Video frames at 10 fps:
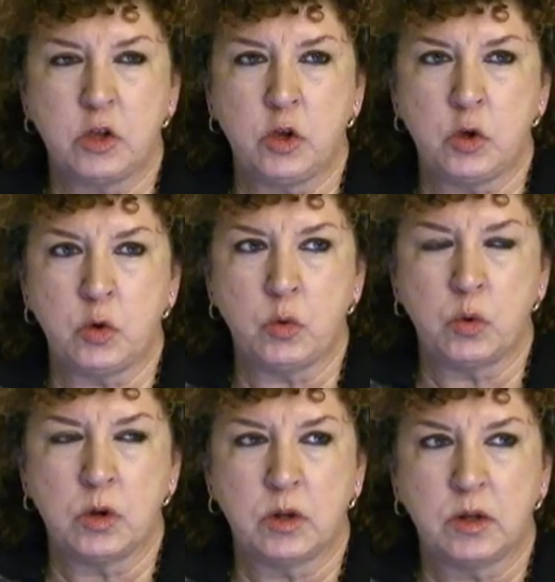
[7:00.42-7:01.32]

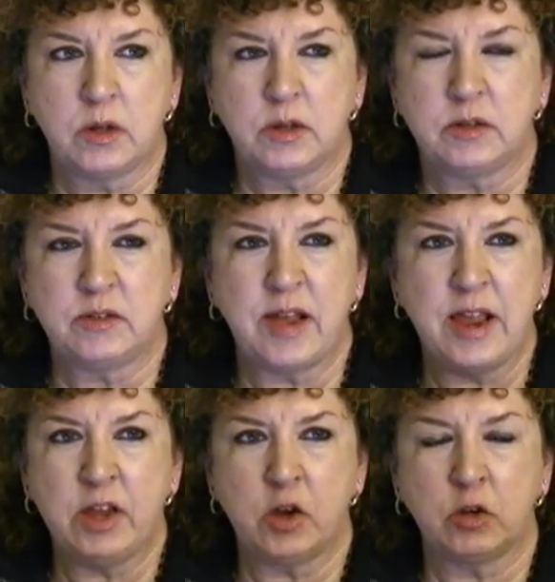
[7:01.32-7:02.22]
You
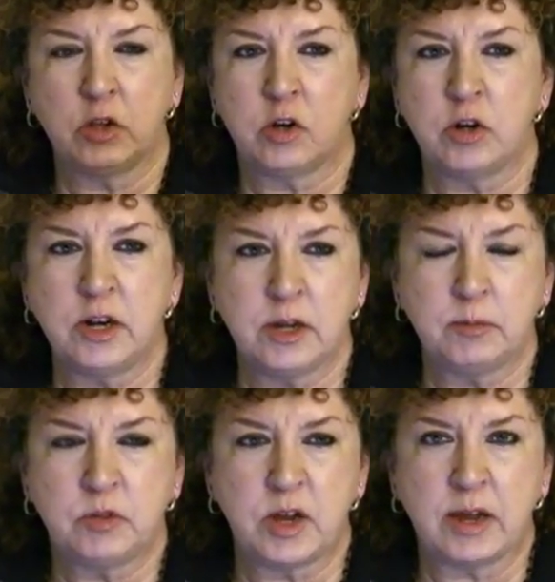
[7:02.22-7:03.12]
take your learning
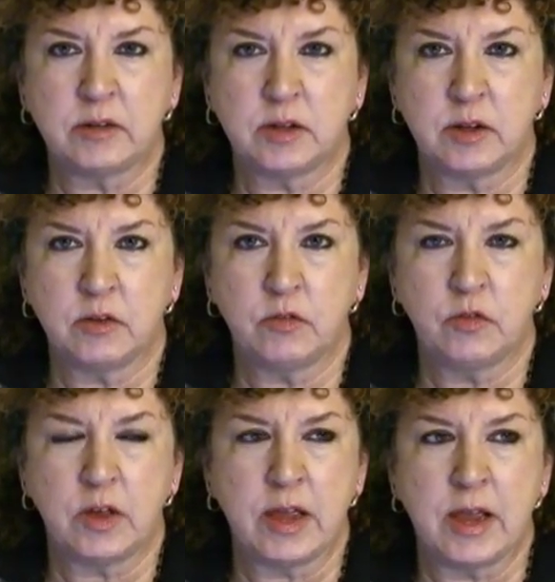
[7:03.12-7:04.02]

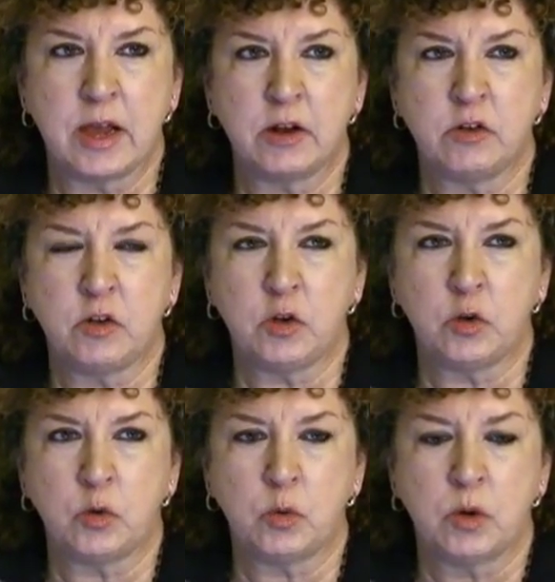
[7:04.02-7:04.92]
objective and
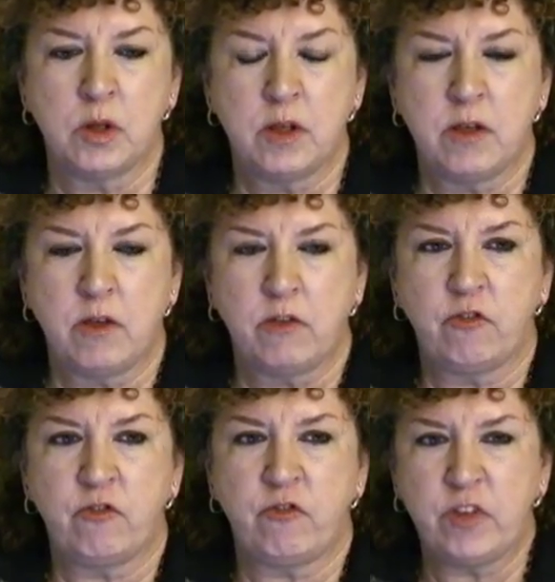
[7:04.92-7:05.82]
you
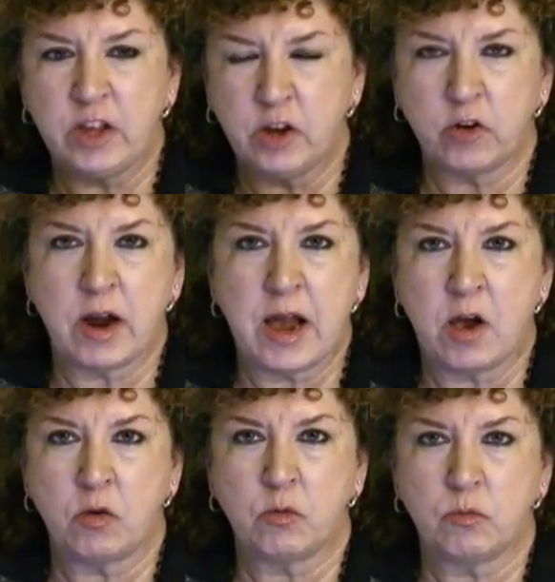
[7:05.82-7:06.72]
figure
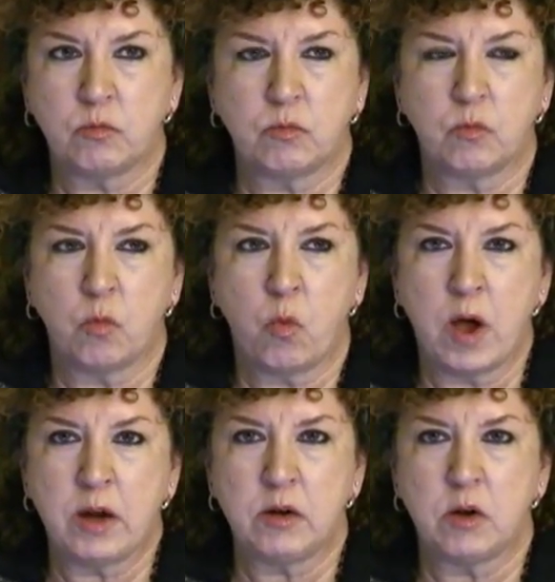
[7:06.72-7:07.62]
out
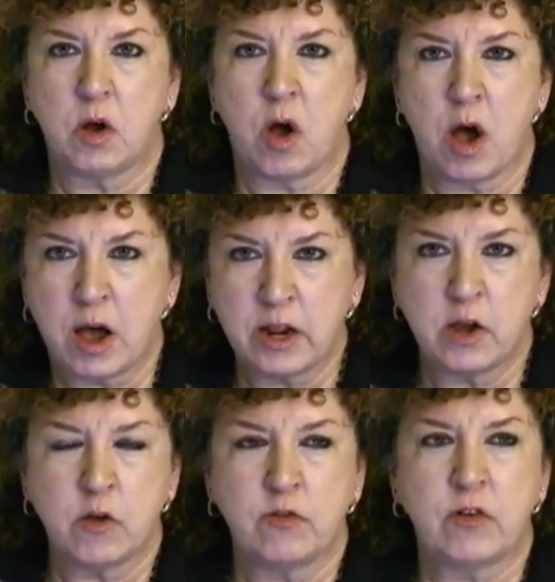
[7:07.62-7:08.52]
what
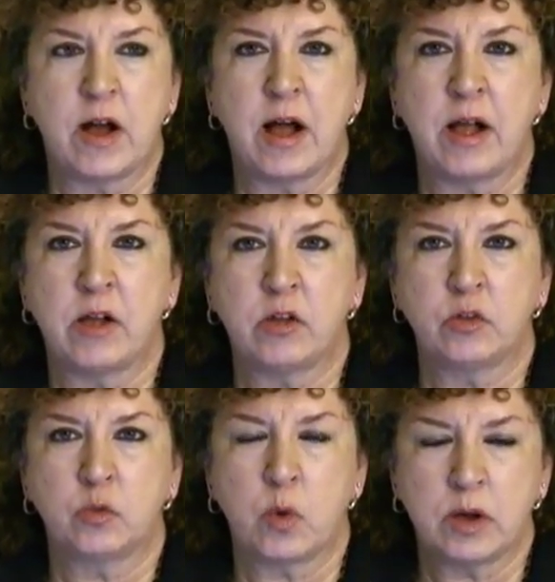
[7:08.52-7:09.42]
audio
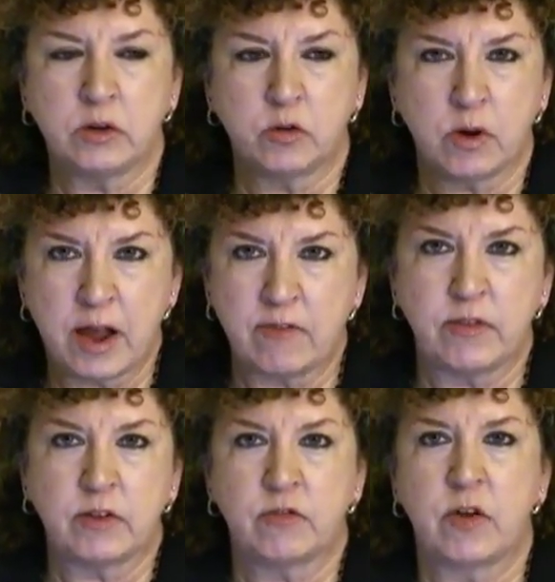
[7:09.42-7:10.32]
files, what
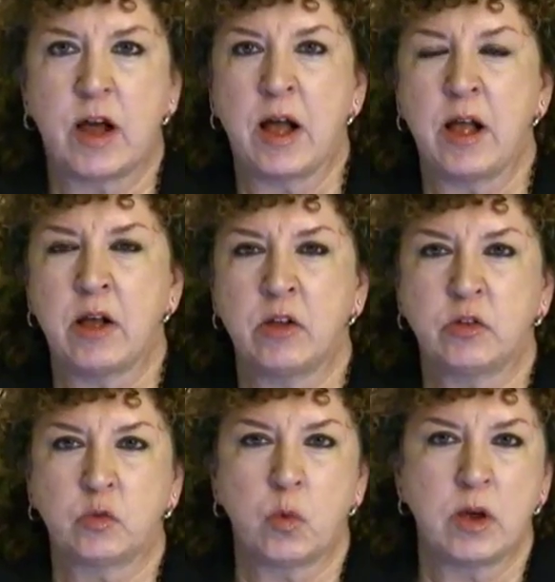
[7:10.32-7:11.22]
graphic
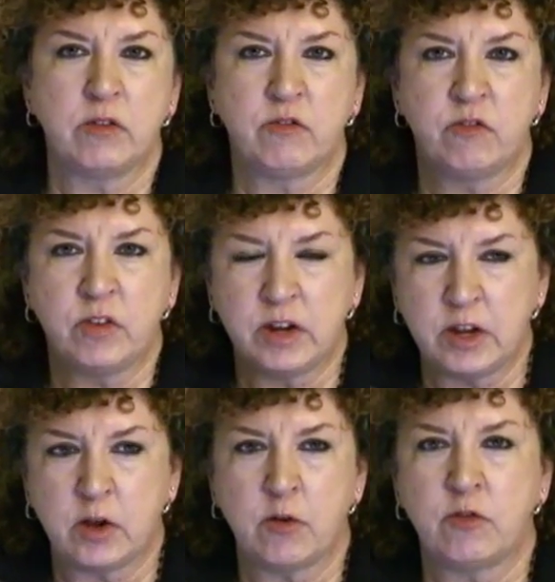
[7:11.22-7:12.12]
files, what
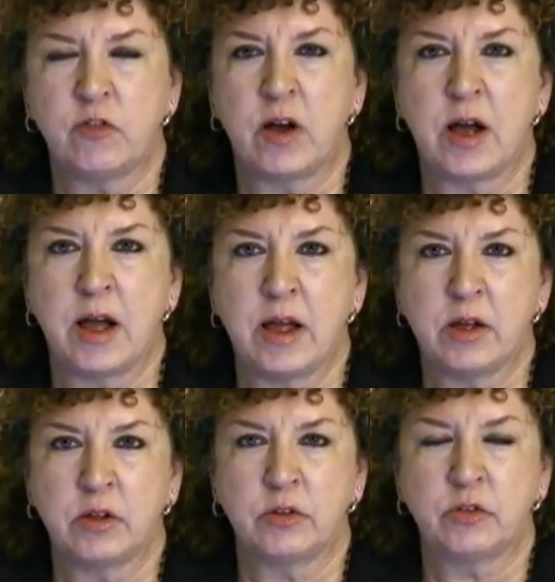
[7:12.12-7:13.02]
video
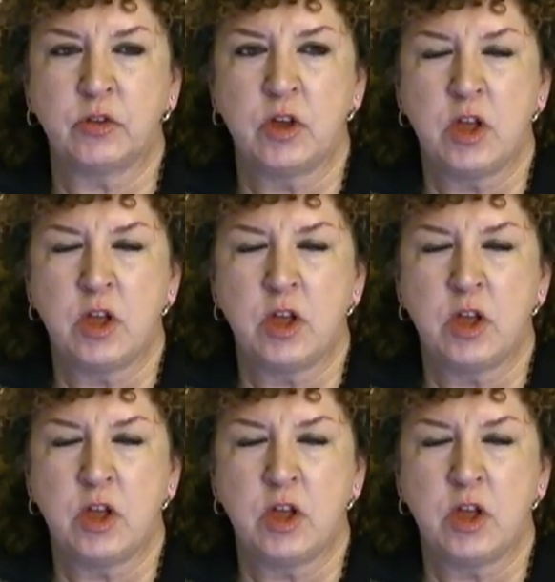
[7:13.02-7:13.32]
files